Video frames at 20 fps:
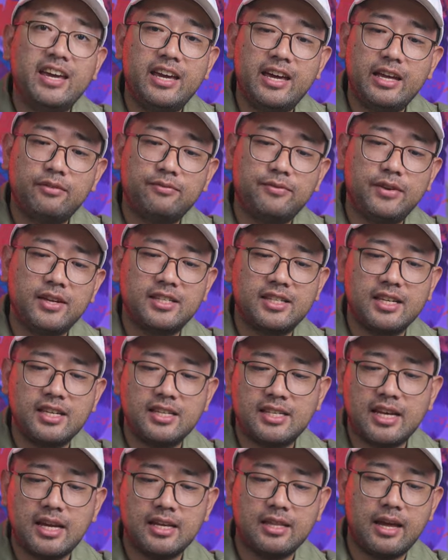It fits
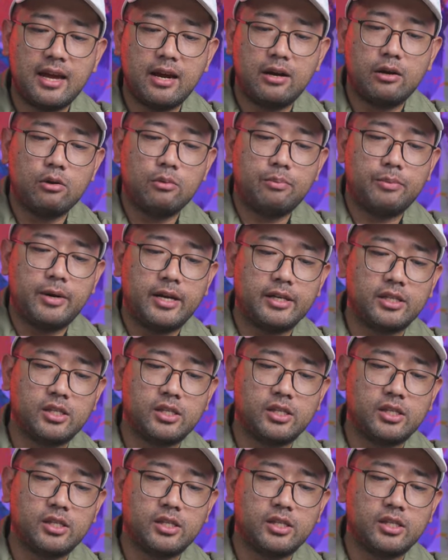inside the Aeropress.